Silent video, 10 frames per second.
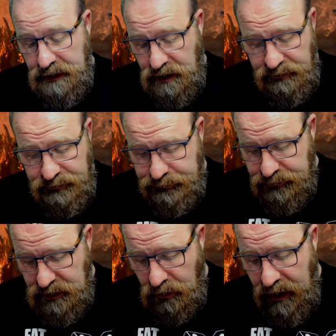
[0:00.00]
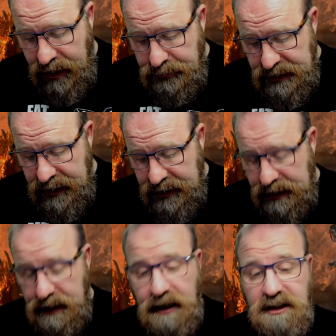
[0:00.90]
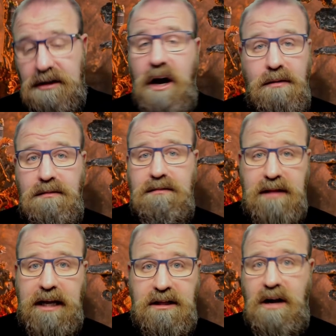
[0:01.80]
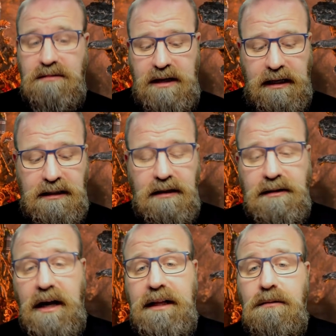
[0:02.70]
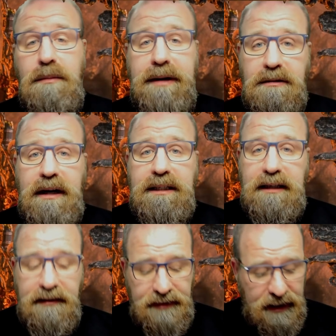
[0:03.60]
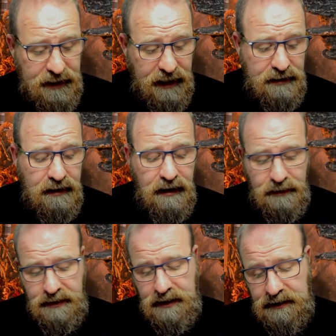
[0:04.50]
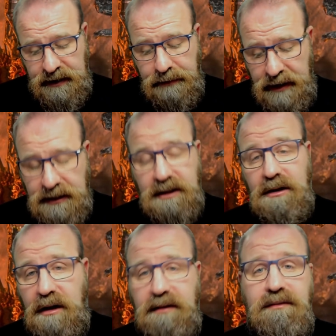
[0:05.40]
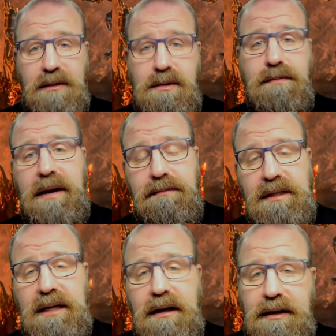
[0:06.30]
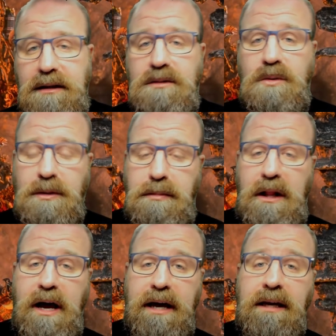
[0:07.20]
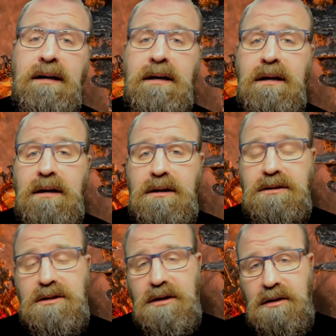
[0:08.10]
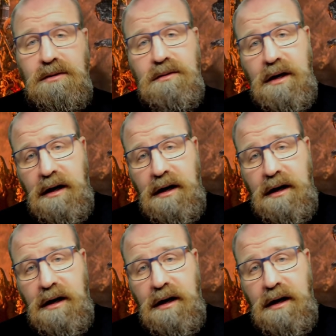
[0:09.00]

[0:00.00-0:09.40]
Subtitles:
Drop. So I'm taking it as no, they don't exclude it. And it would be crazy if they did, because that means none of the battalions would apply to